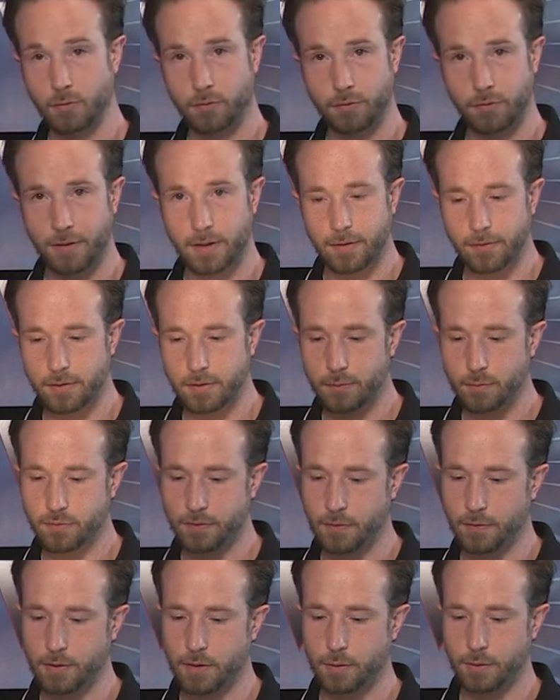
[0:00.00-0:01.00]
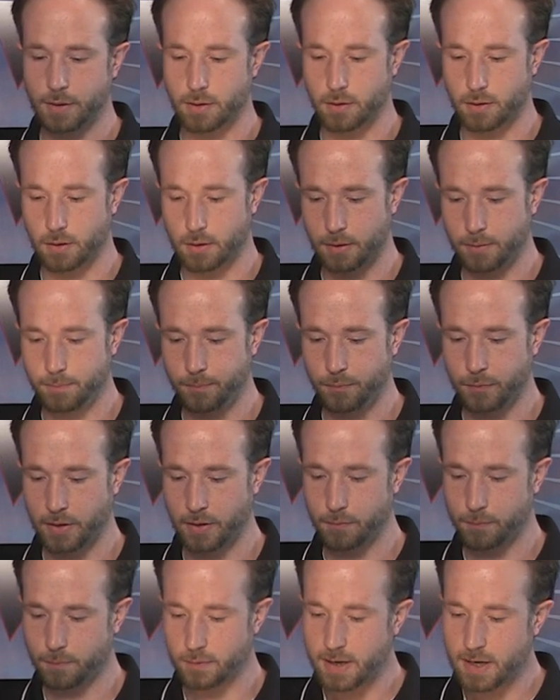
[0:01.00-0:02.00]
So now that you've seen the unit on
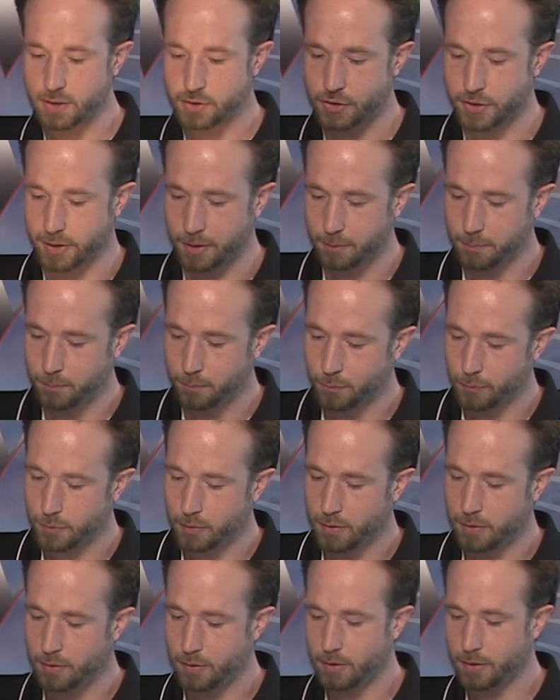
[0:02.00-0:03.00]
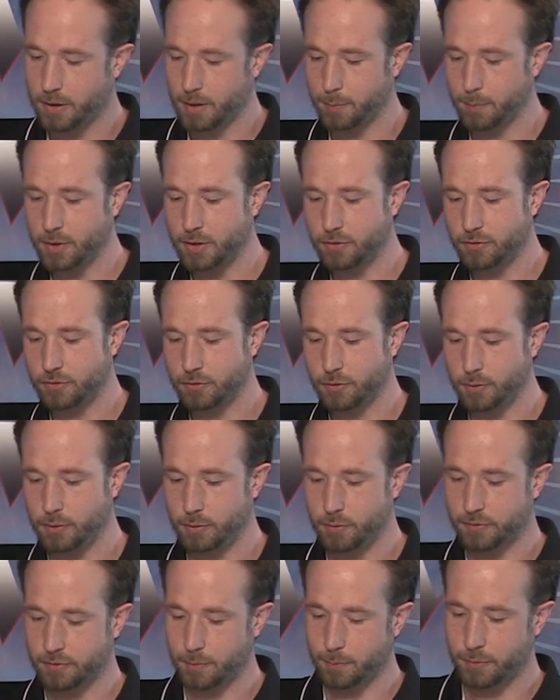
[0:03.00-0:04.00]
and flashing, I'm going to show
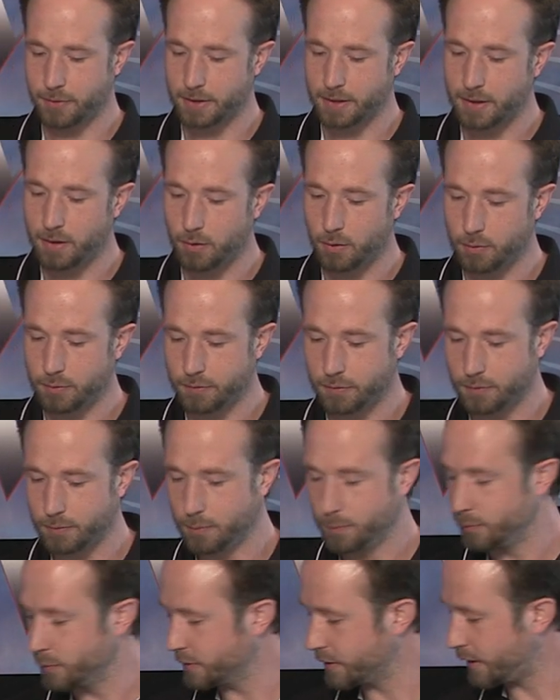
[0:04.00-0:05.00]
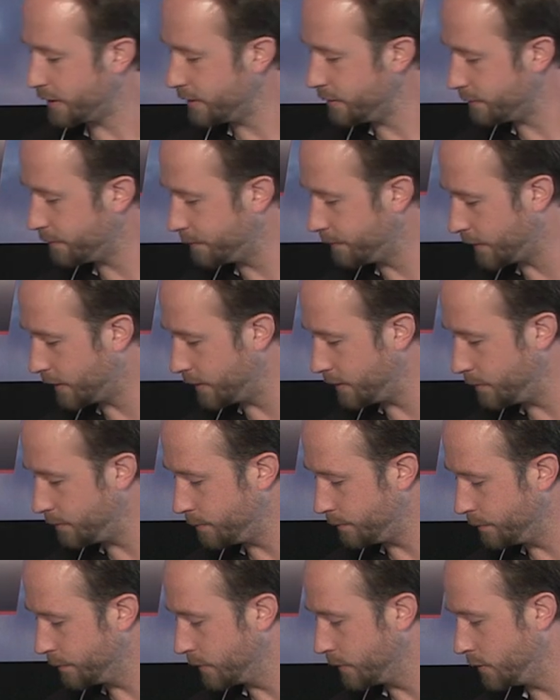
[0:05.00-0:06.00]
you something else kind of fun
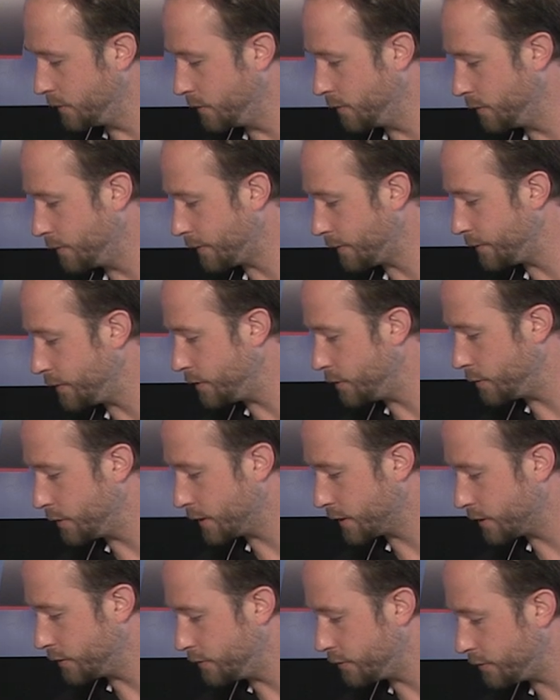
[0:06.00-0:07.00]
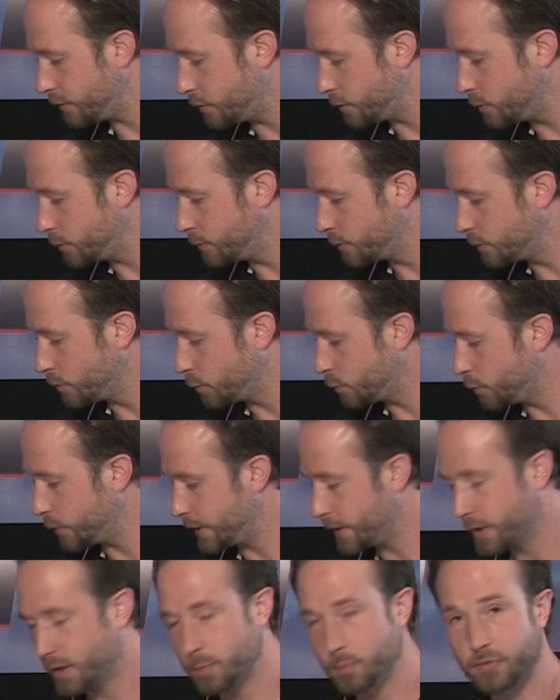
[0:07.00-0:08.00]
that the unit can do when
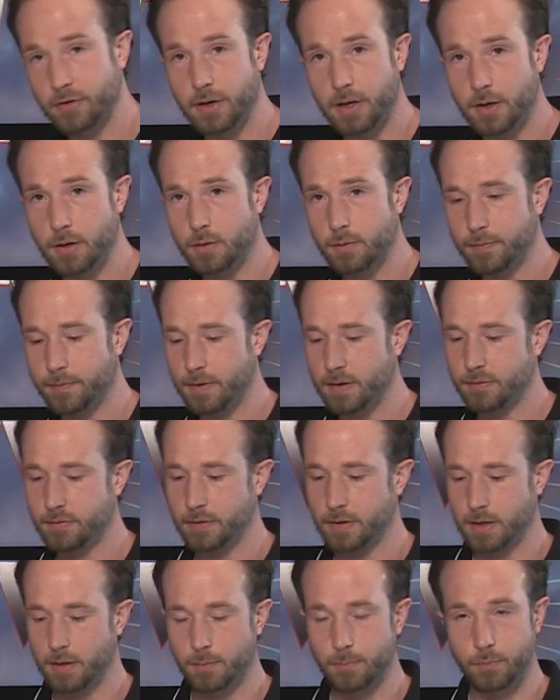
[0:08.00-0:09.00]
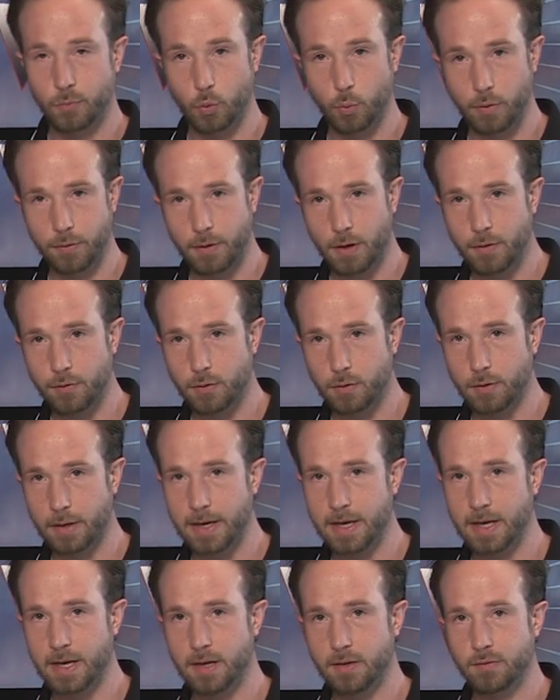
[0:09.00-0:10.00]
it comes to interfacing it with other
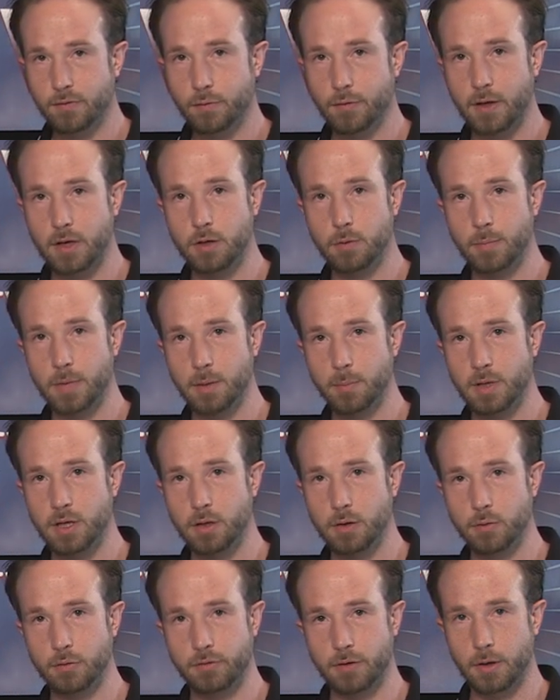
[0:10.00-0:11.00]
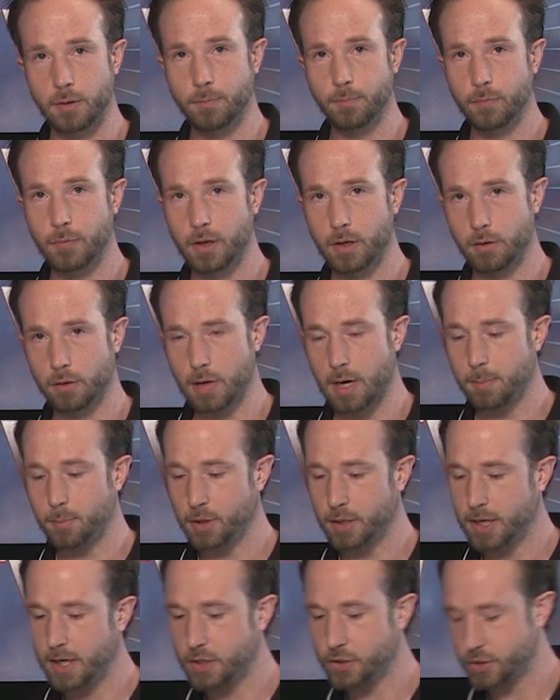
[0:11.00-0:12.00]
light heads that you may be using in your
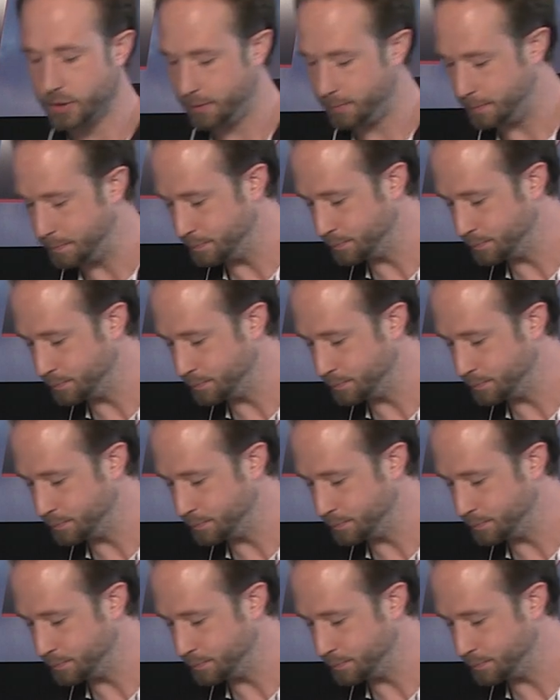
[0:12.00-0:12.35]
application.